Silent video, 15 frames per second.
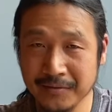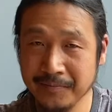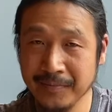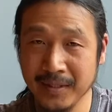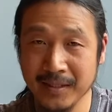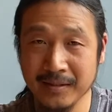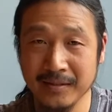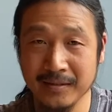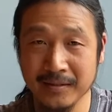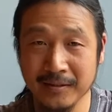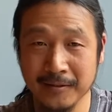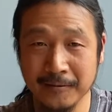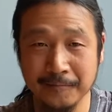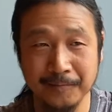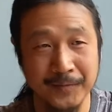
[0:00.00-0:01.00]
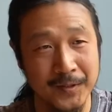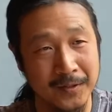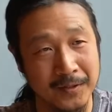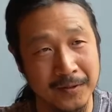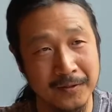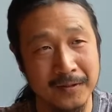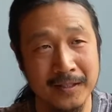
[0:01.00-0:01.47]
But you
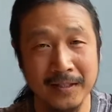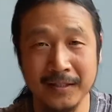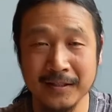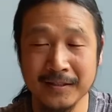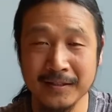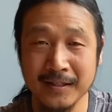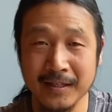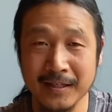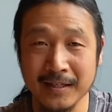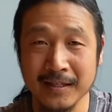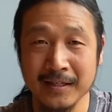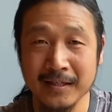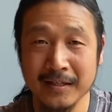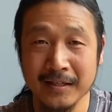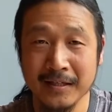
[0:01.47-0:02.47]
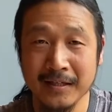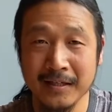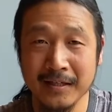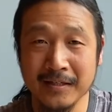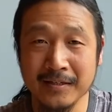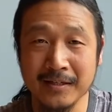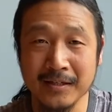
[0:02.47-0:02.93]
know,
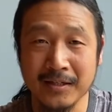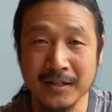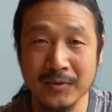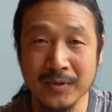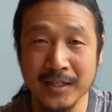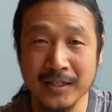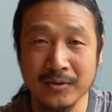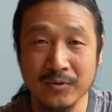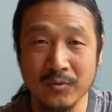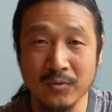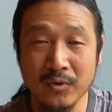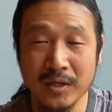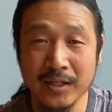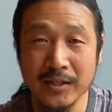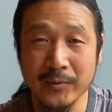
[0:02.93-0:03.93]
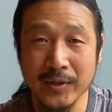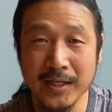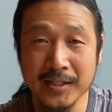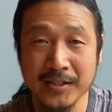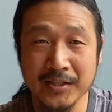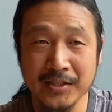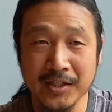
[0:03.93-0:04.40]
it's a great working
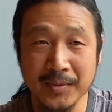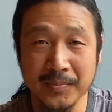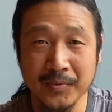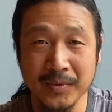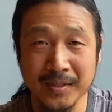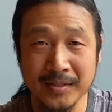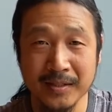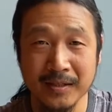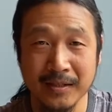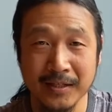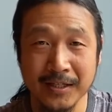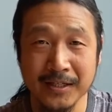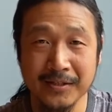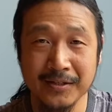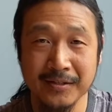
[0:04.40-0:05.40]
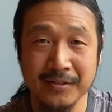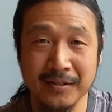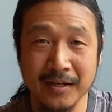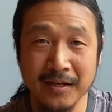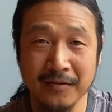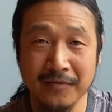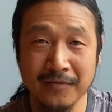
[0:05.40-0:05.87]
relationship with the kitchen
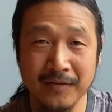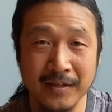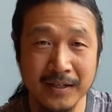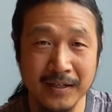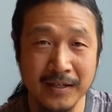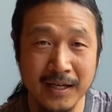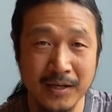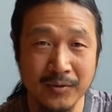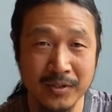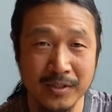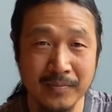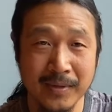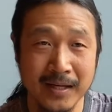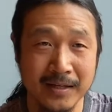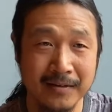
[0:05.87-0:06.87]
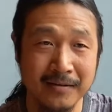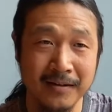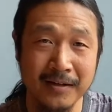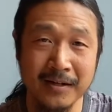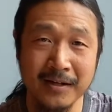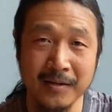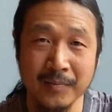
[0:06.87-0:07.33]
staff, and I respect
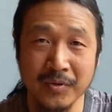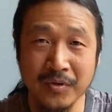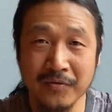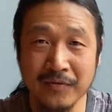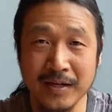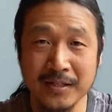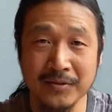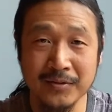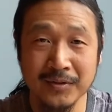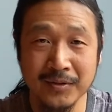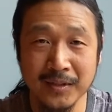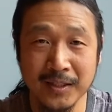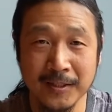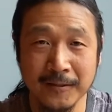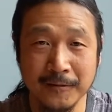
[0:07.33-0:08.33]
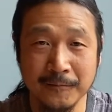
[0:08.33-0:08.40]
their professional